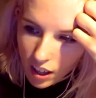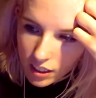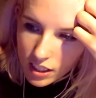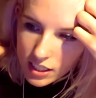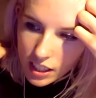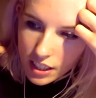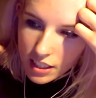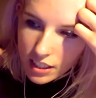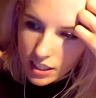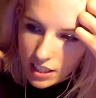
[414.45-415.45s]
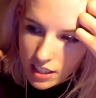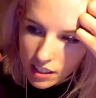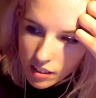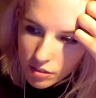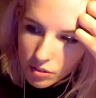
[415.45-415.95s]
got this
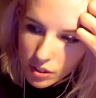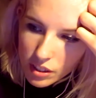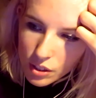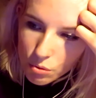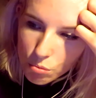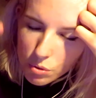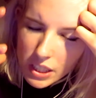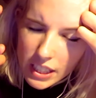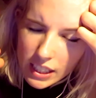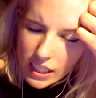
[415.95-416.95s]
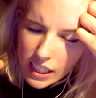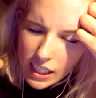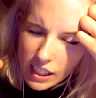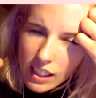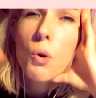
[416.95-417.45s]
idea for this
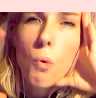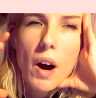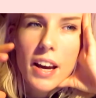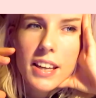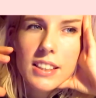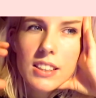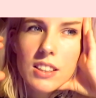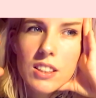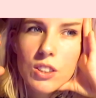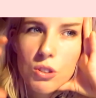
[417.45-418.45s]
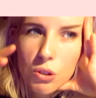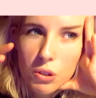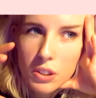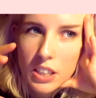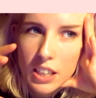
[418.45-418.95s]
really quiet
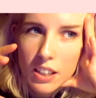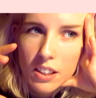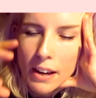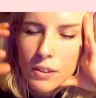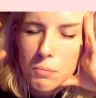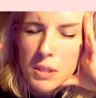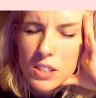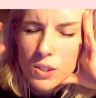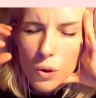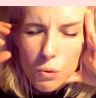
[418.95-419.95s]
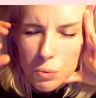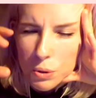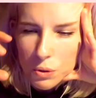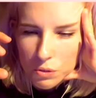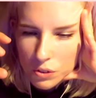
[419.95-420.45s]
story that could be so
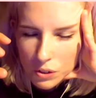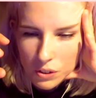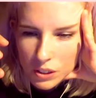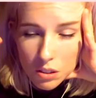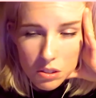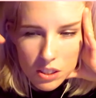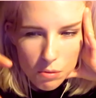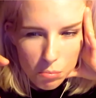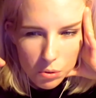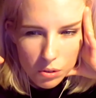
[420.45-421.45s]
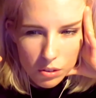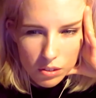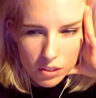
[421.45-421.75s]
beautiful, so simple.